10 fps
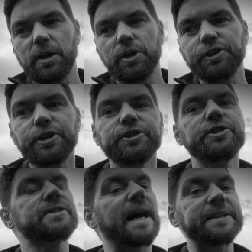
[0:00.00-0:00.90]
You could
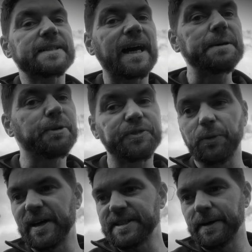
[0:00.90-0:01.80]
use either type of
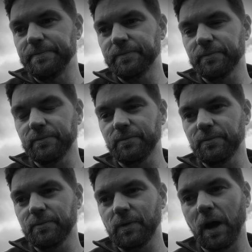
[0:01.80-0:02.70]
narrator,
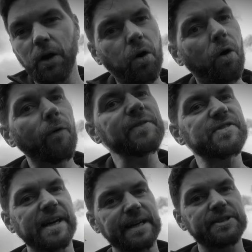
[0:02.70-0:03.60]
or
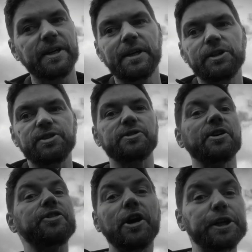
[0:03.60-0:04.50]
indeed use a
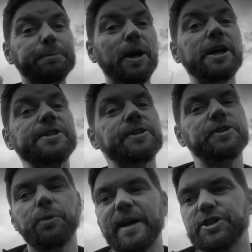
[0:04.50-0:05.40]
third-person
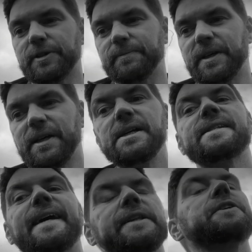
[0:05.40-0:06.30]
narration,
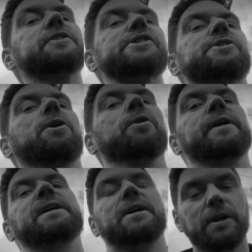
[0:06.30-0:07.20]
telling the
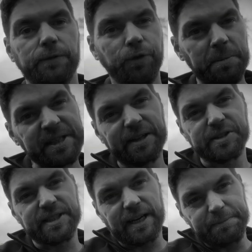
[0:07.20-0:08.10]
story from an
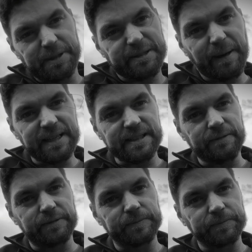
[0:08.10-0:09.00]
outside
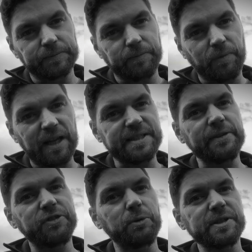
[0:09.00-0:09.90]
perspective, as
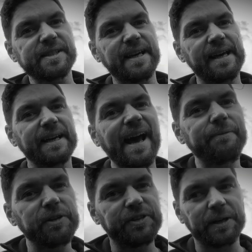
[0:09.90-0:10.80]
if you are seeing
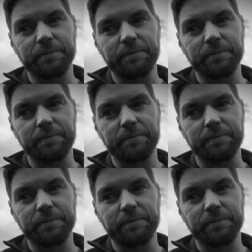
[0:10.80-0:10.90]
everything.